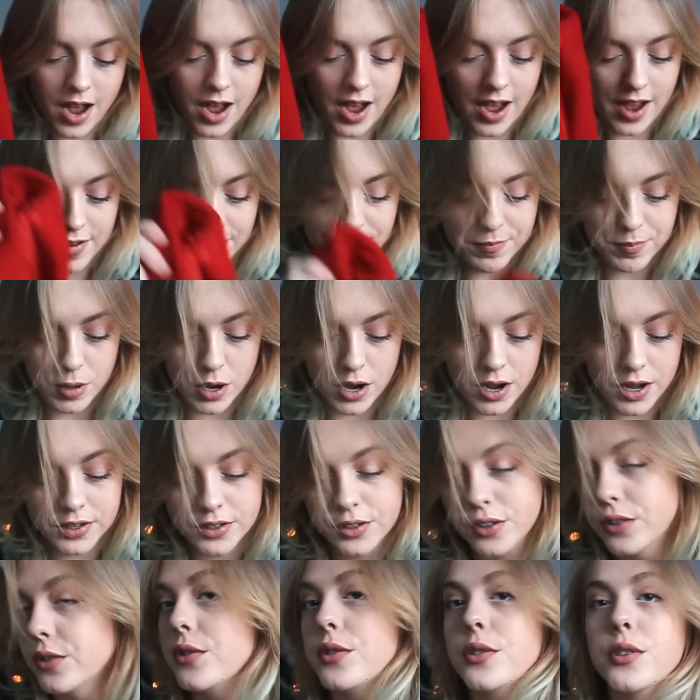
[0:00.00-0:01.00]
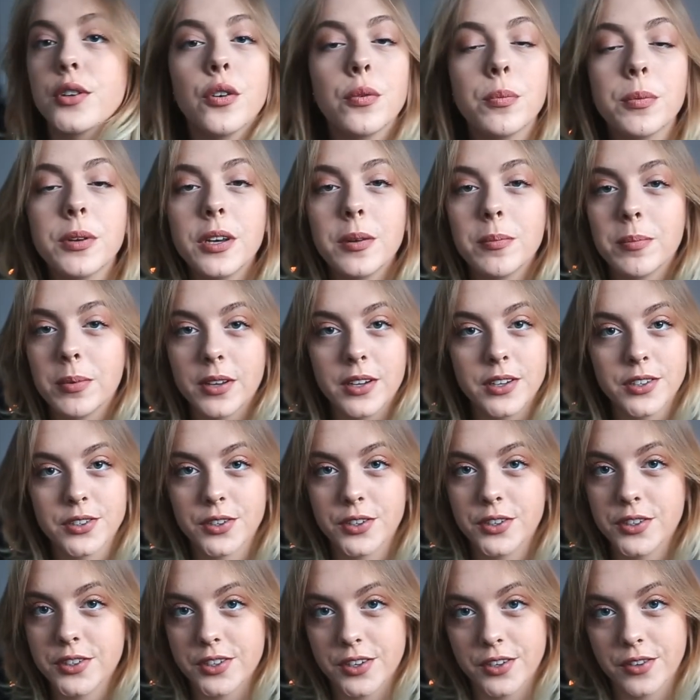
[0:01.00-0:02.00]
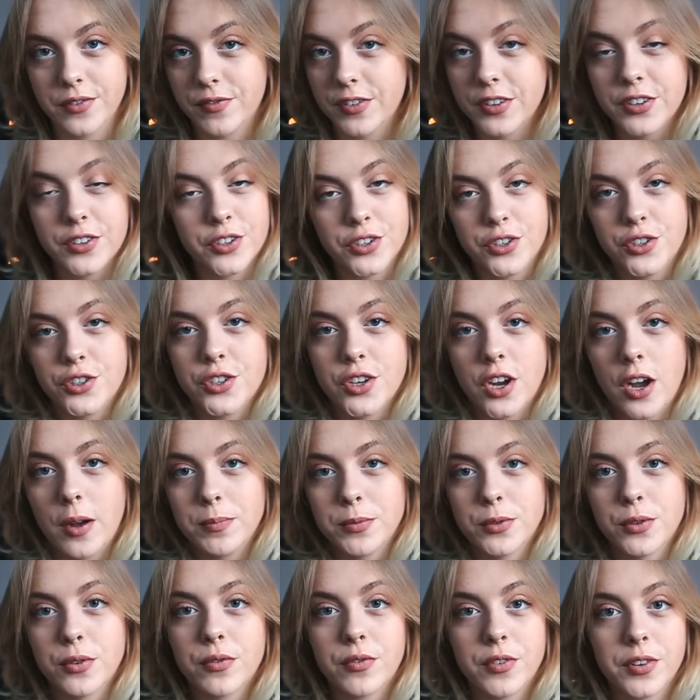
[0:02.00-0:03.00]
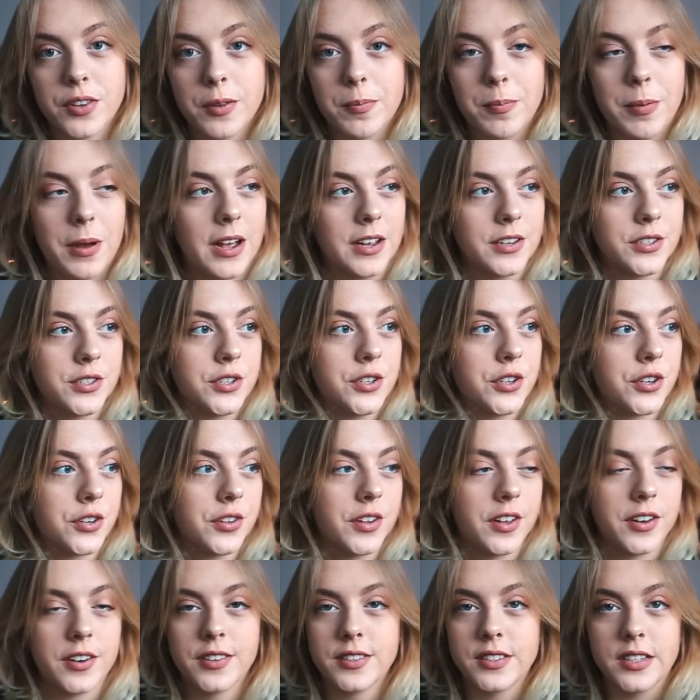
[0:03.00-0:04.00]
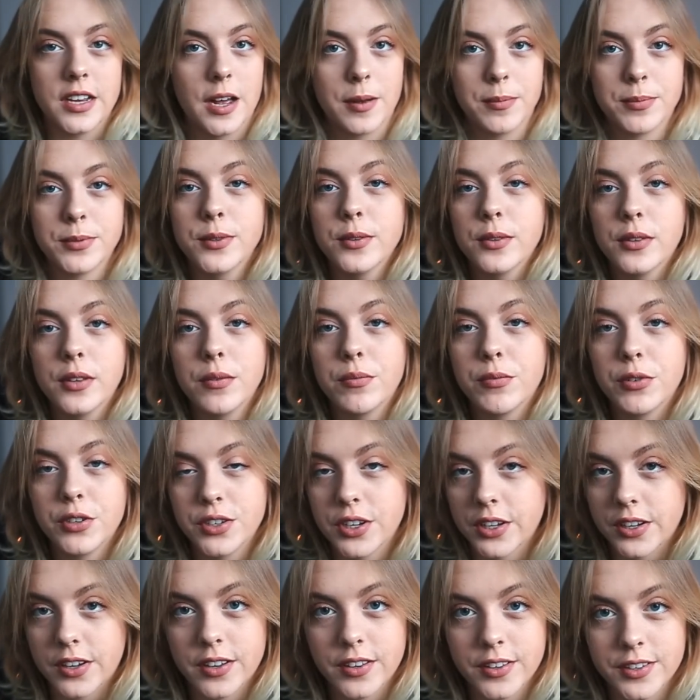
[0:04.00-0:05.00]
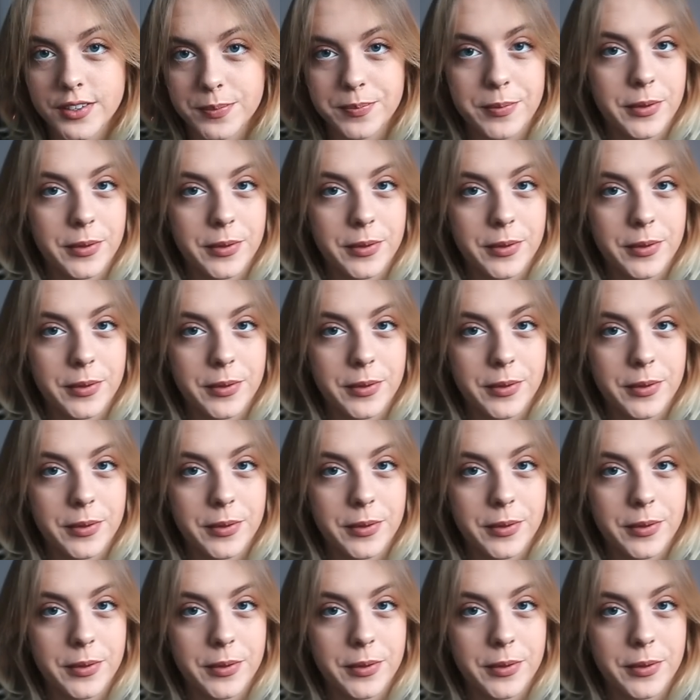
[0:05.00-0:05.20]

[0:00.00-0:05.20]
I've bought so many blazers in vintage shops over the past year that it's absolutely ridiculous,